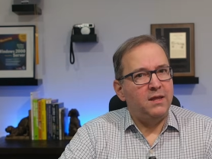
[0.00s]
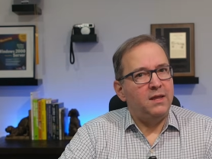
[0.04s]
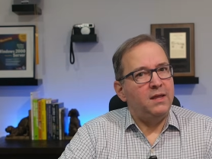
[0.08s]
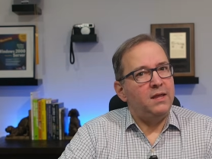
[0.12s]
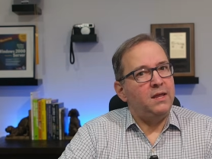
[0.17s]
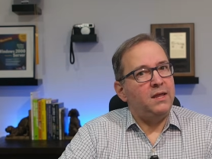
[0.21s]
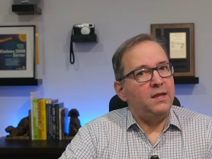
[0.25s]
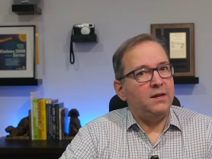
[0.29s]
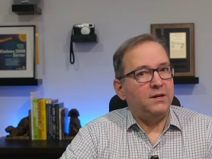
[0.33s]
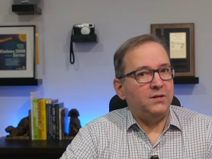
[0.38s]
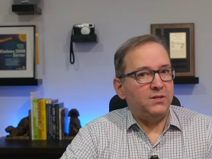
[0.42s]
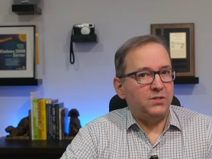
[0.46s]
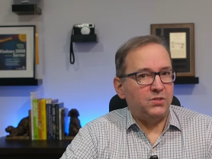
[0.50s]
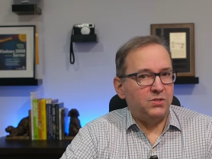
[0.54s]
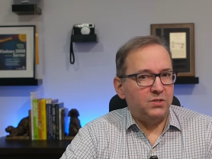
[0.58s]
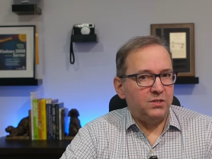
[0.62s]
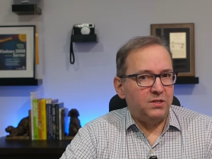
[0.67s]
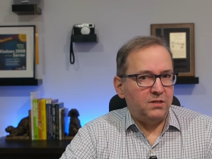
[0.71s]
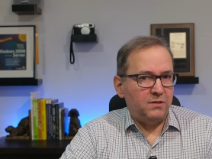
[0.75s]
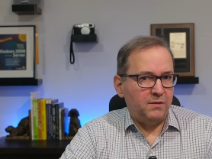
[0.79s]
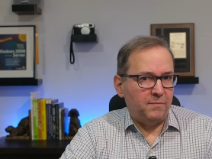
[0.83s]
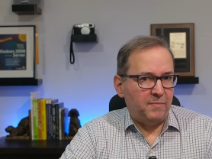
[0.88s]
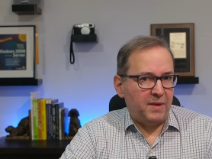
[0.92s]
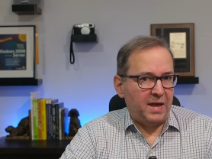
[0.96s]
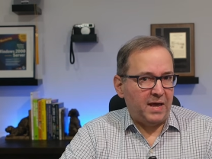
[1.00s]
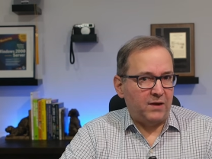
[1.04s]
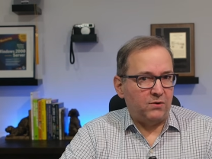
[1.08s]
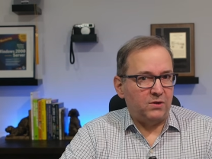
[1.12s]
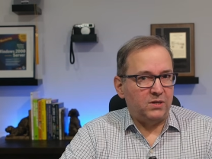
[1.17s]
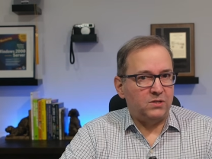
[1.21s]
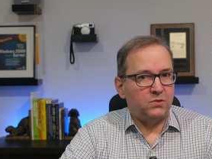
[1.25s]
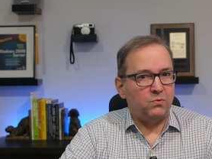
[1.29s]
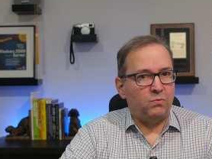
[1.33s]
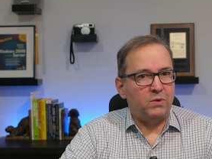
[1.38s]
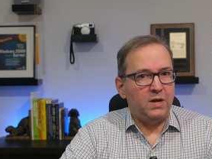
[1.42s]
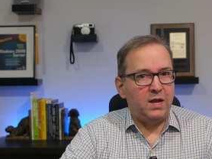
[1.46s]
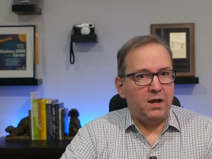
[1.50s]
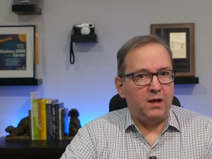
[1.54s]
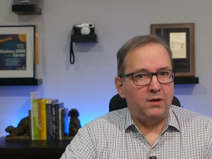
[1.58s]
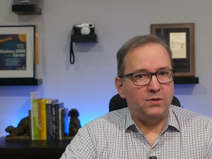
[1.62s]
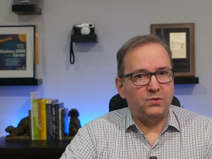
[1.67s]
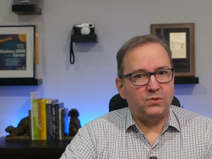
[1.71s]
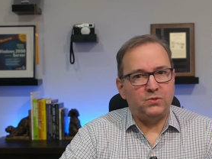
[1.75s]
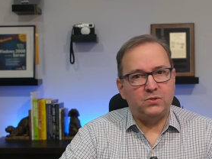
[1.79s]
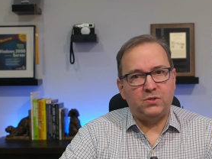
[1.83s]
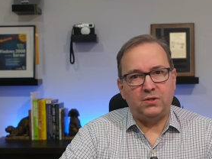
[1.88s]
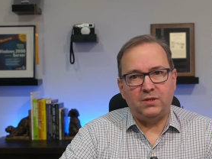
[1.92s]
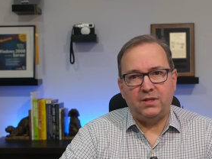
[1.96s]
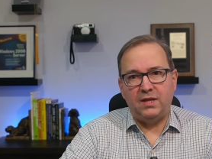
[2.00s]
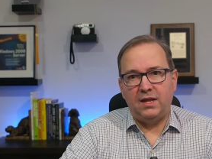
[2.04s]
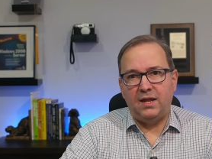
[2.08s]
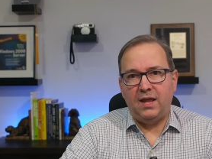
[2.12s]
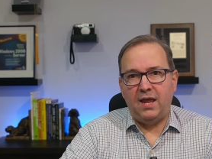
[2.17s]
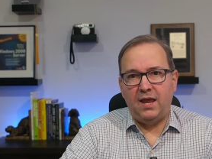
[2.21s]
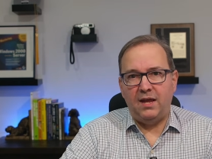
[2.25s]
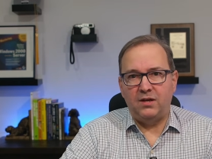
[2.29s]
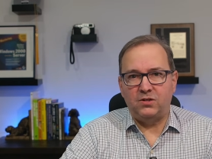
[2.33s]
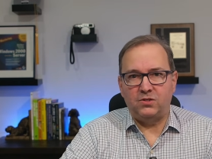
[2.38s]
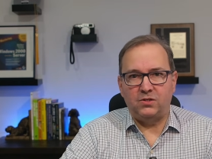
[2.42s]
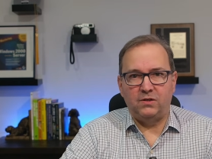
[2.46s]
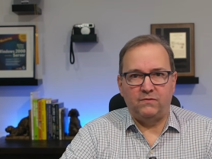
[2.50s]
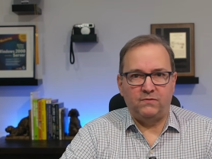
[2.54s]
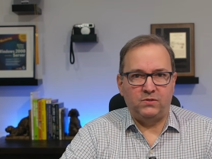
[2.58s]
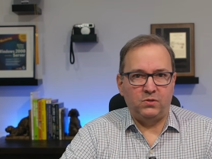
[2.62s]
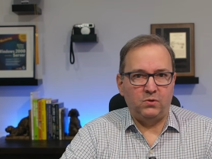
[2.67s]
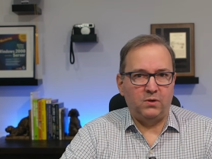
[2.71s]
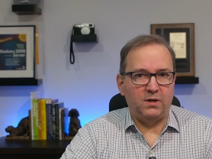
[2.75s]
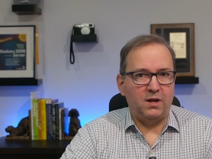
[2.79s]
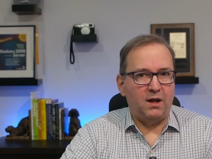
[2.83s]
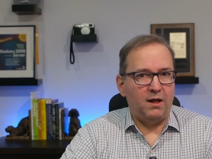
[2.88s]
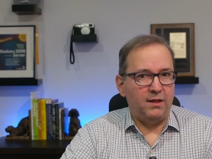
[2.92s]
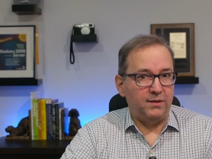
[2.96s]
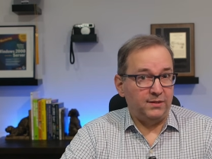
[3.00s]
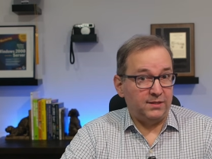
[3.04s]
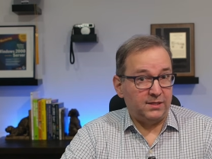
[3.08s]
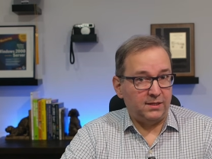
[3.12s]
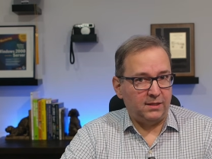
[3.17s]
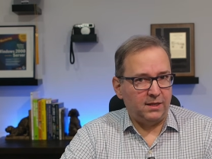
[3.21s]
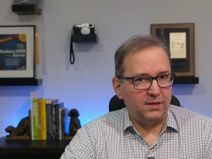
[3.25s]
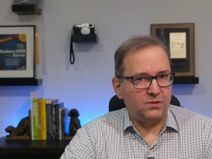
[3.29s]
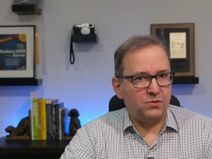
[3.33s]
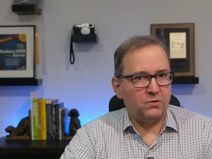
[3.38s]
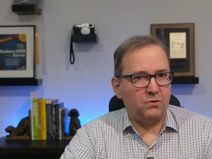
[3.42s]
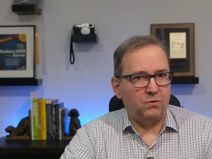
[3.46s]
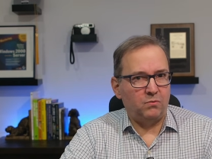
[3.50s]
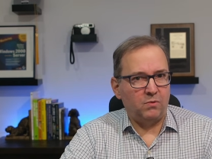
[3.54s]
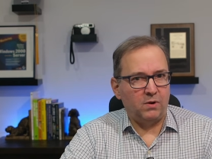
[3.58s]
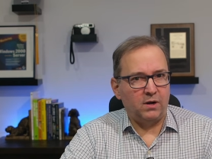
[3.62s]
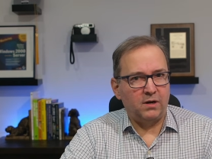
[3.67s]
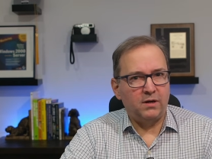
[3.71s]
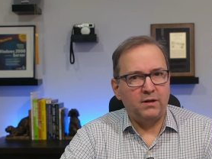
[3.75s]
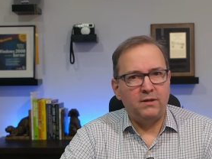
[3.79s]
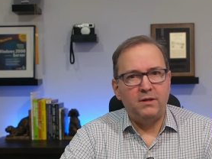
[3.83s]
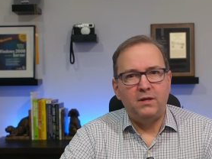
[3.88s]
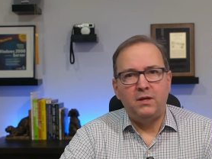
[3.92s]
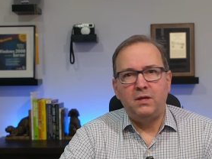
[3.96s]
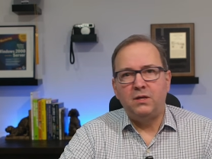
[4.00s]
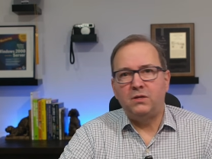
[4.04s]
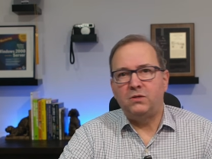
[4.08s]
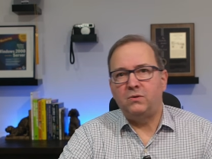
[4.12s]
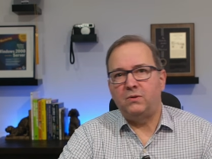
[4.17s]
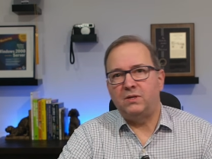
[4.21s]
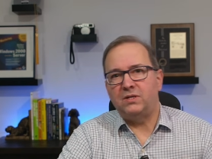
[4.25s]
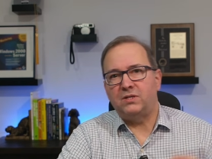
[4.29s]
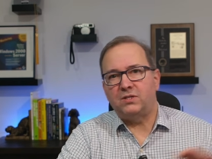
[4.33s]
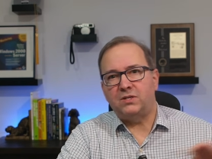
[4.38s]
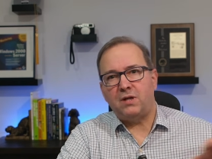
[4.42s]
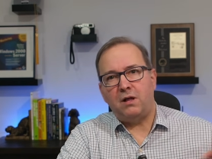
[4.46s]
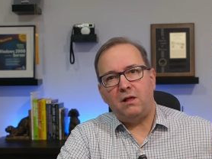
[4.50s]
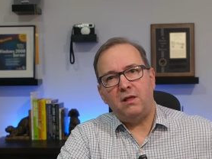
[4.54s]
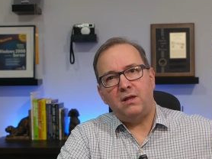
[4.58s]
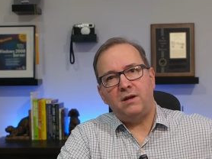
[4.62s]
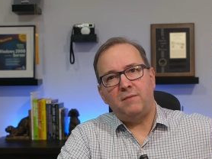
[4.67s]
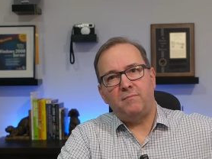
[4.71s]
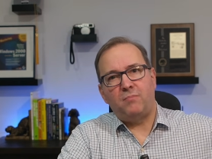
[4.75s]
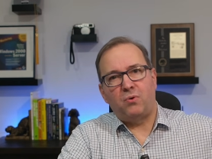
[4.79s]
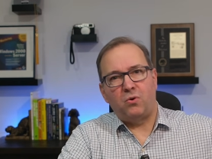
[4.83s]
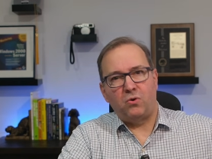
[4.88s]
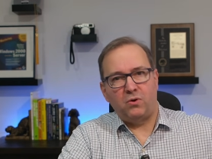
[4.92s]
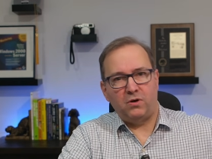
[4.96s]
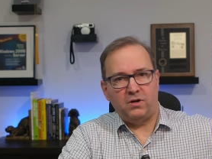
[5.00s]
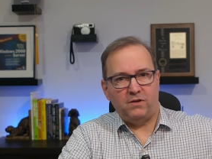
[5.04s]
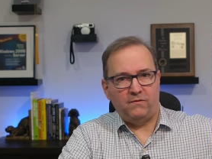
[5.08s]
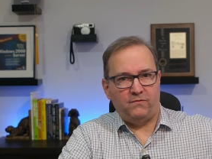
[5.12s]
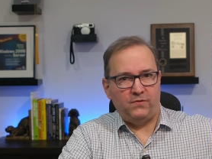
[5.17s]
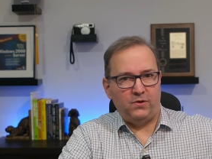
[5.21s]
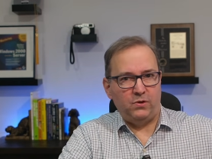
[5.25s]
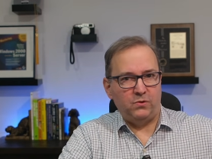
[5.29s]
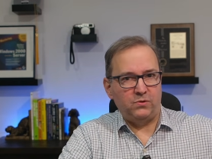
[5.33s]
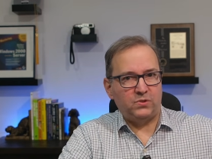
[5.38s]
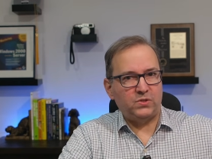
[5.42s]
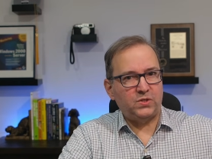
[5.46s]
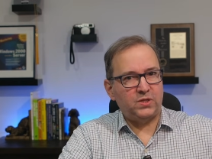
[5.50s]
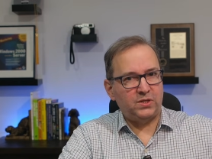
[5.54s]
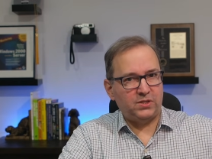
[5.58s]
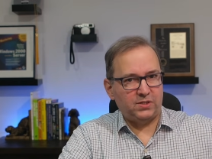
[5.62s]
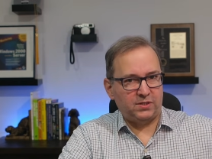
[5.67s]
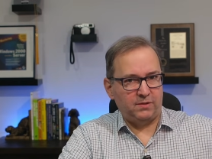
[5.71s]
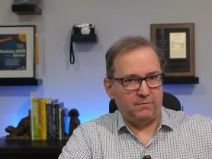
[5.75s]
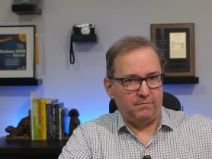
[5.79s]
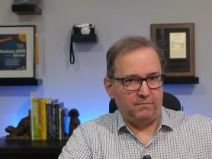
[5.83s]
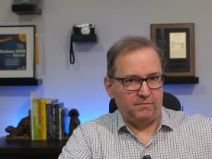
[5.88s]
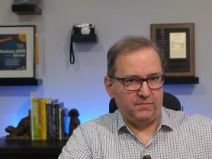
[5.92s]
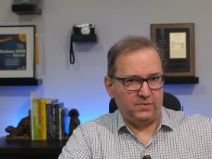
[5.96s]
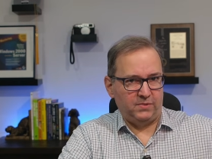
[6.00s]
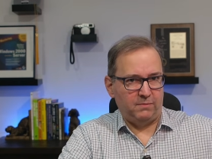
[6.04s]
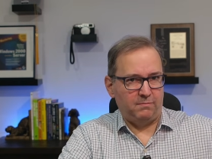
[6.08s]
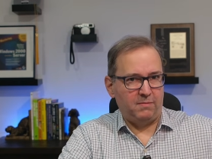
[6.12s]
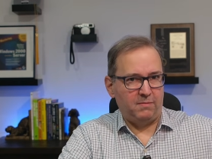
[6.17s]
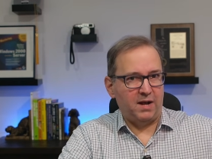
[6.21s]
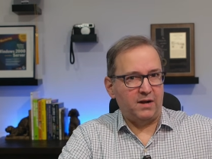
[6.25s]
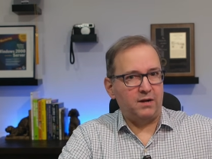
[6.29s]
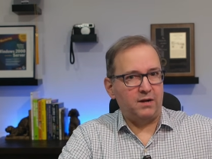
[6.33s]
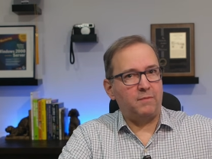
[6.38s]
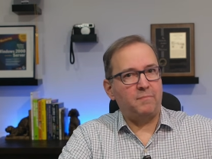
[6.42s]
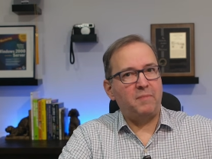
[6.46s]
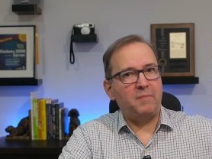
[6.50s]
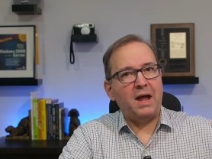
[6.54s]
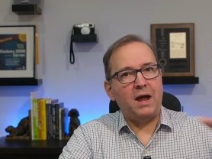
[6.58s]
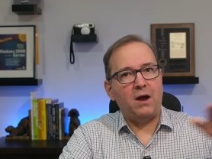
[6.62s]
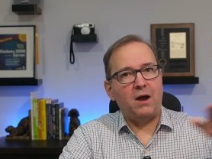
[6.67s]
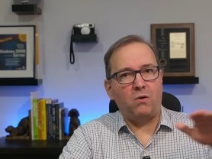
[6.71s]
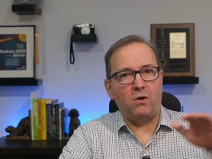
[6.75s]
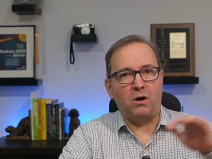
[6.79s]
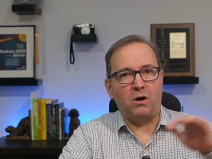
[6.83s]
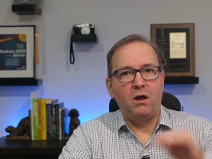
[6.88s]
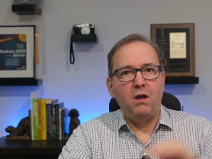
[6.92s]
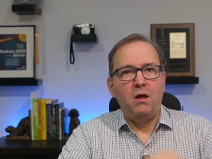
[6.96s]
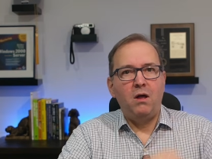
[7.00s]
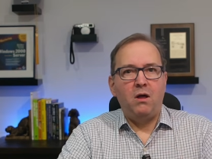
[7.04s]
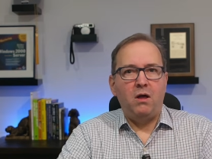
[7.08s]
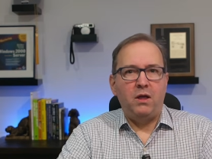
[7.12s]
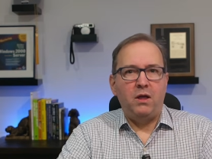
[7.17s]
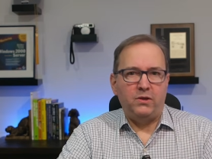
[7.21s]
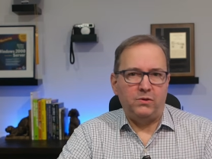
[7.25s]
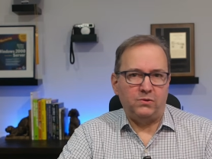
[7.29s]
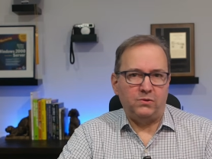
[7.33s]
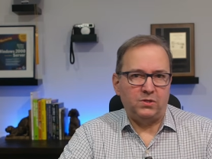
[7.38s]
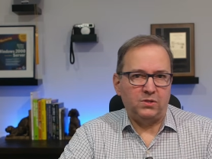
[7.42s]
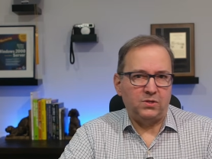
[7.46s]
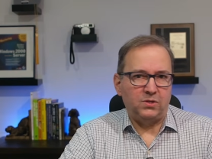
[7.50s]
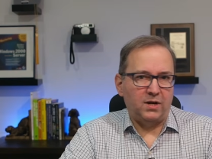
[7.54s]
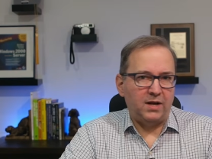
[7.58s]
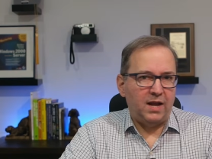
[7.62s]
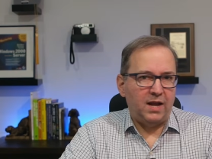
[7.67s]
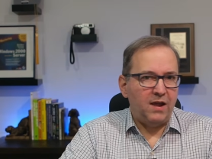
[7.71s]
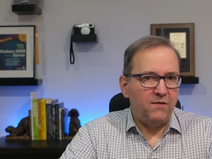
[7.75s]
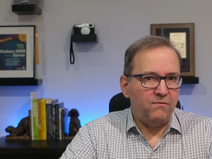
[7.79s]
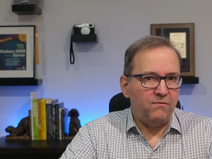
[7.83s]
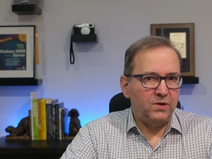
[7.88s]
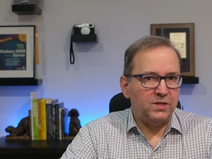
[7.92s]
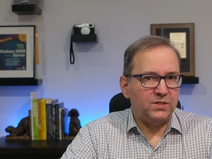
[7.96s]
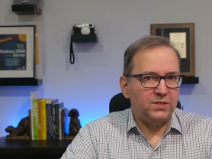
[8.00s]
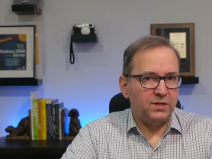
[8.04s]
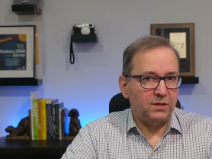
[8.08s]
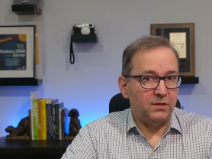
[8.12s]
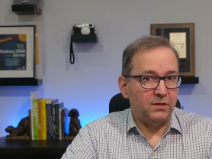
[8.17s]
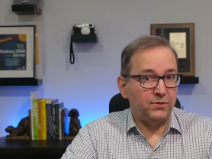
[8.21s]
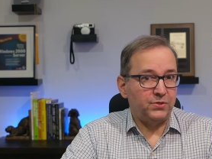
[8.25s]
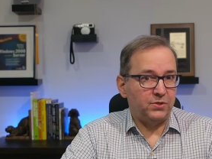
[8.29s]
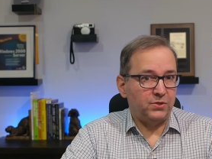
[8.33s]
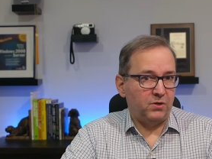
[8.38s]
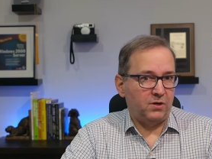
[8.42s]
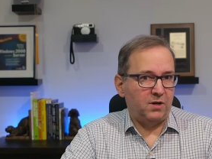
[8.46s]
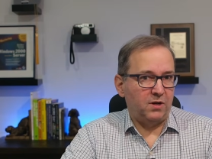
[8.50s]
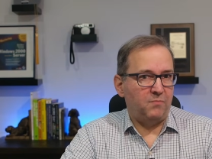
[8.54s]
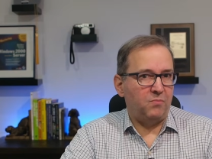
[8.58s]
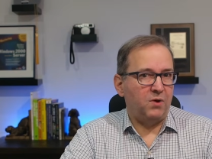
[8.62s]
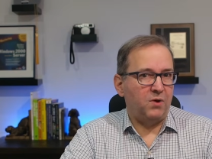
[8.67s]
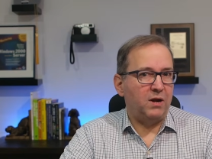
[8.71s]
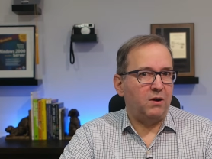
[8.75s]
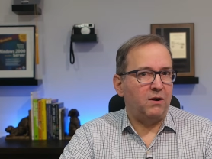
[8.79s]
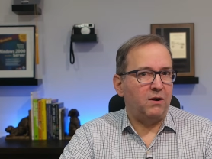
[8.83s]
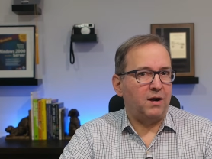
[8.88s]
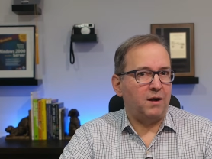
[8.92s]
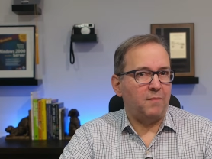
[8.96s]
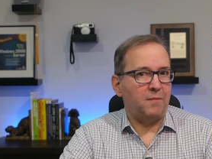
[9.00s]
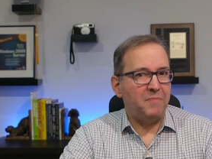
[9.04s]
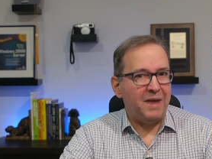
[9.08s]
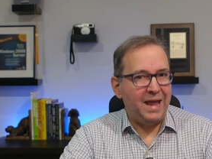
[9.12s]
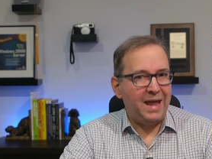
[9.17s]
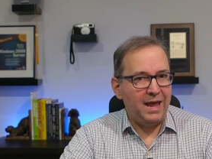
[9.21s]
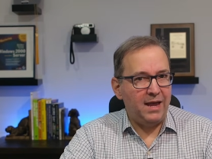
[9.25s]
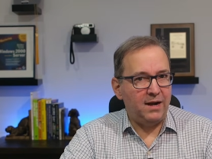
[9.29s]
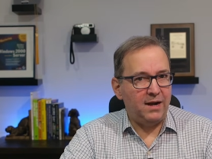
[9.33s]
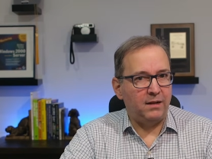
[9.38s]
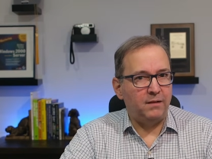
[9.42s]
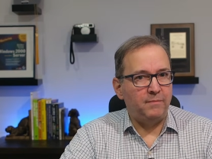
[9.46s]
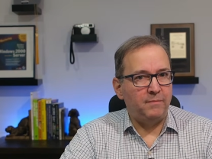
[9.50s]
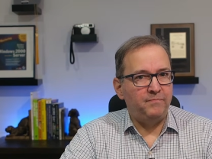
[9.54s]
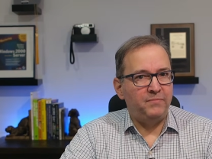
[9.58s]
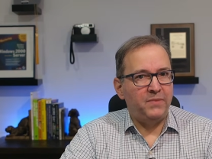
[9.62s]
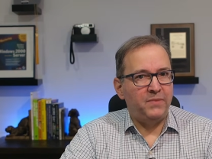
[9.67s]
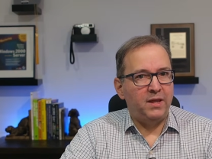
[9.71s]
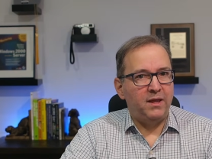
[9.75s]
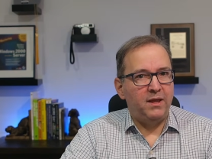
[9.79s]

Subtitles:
In addition to the batteries, we also took the occasion of doing all this electrical work to install an Emporia View system to monitor power usage on every single circuit breaker in our panel,